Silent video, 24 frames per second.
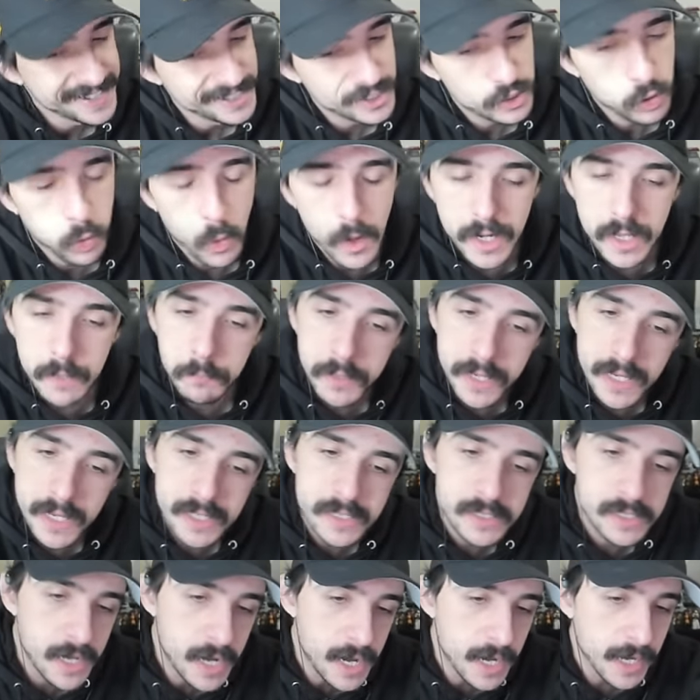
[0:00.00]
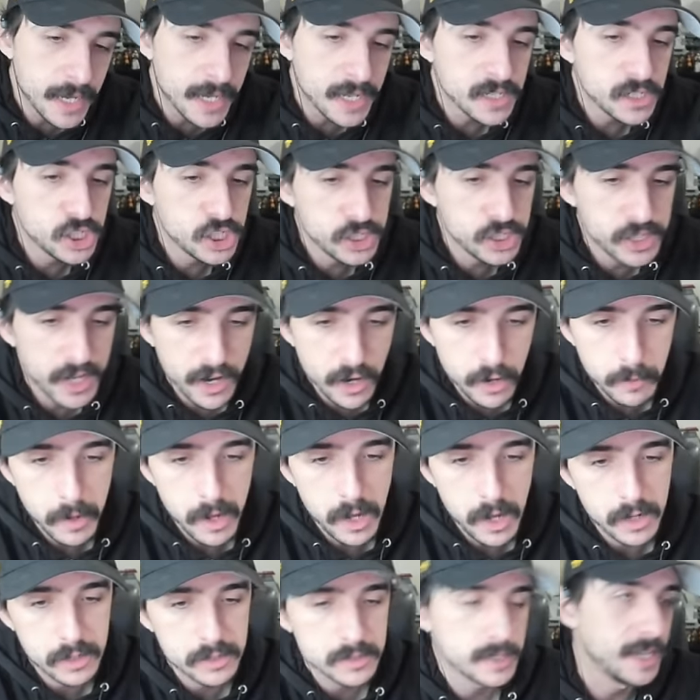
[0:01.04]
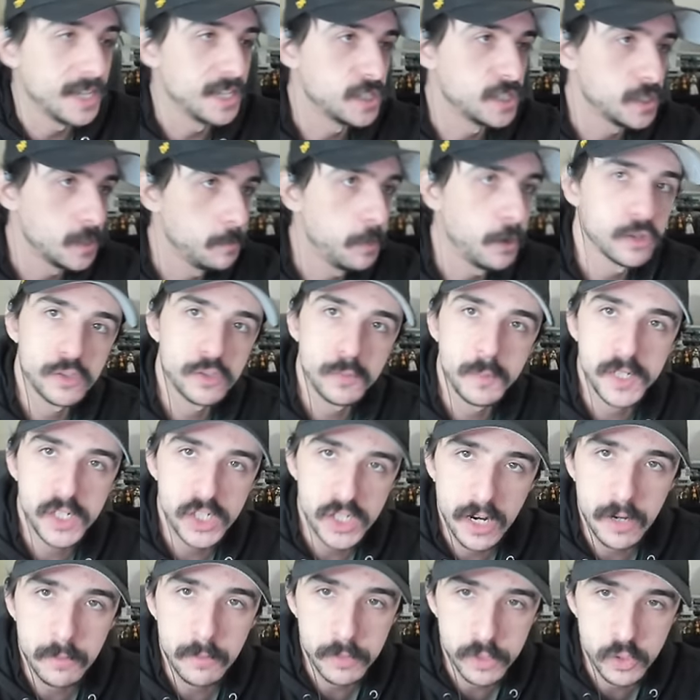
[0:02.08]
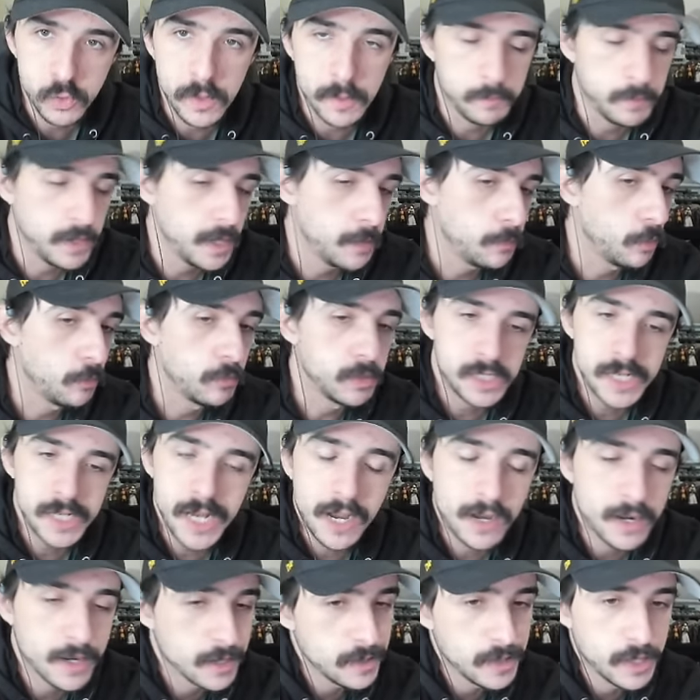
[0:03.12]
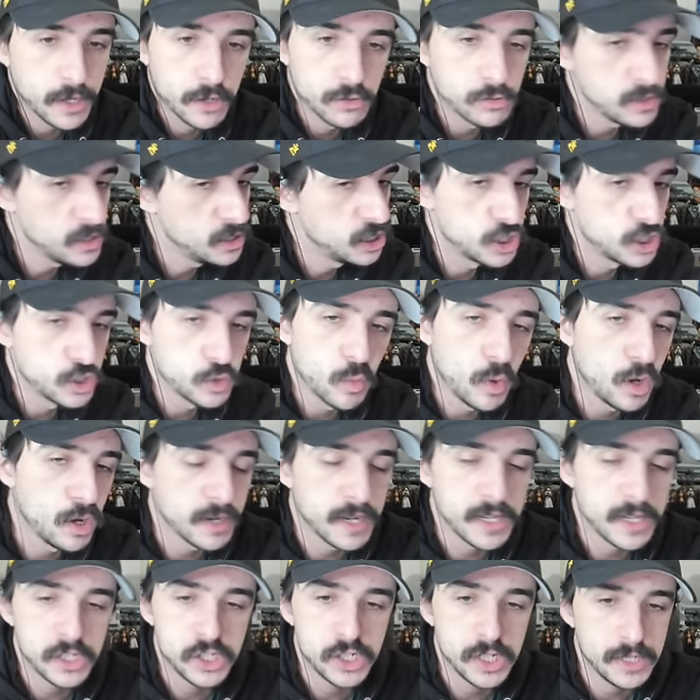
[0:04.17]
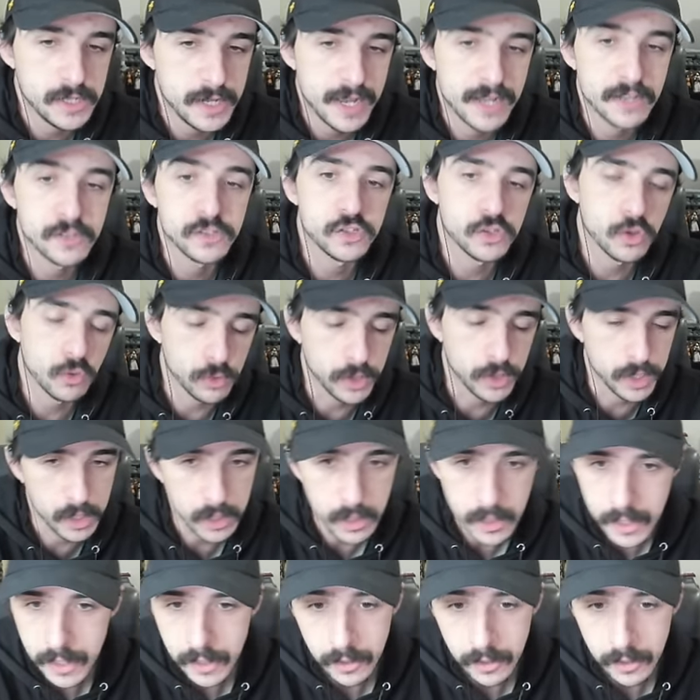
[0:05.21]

twenty piece nugget share box is supposed to be shared between people, but she out here literally just swallowing that shit down solely.